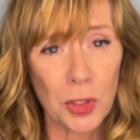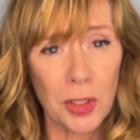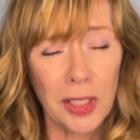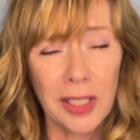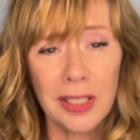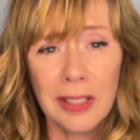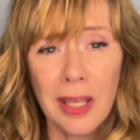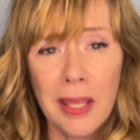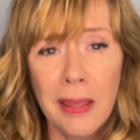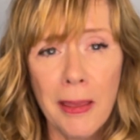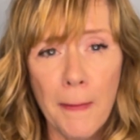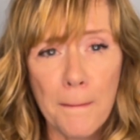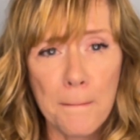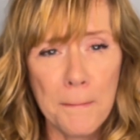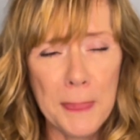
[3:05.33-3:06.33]
It can
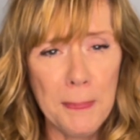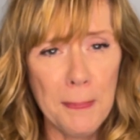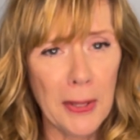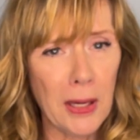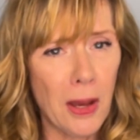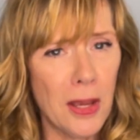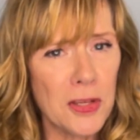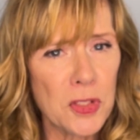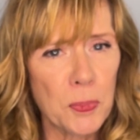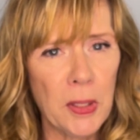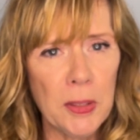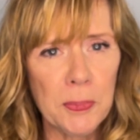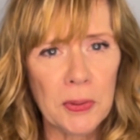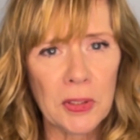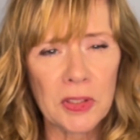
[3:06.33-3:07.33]
cause
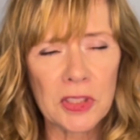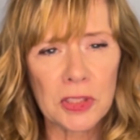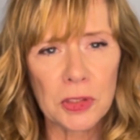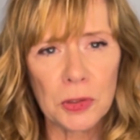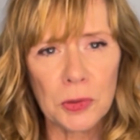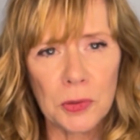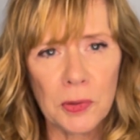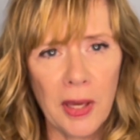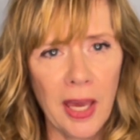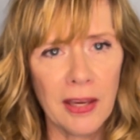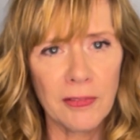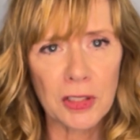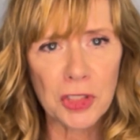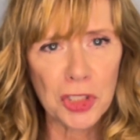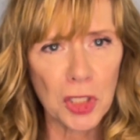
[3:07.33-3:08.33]
people to have
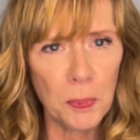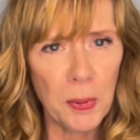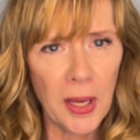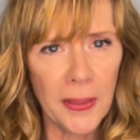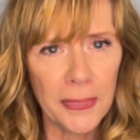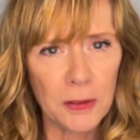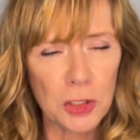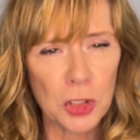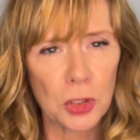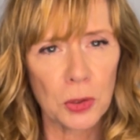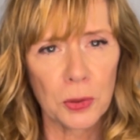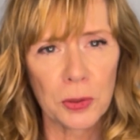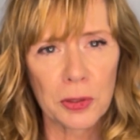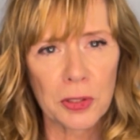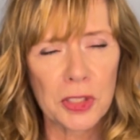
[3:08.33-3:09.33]
a chip on their shoulder,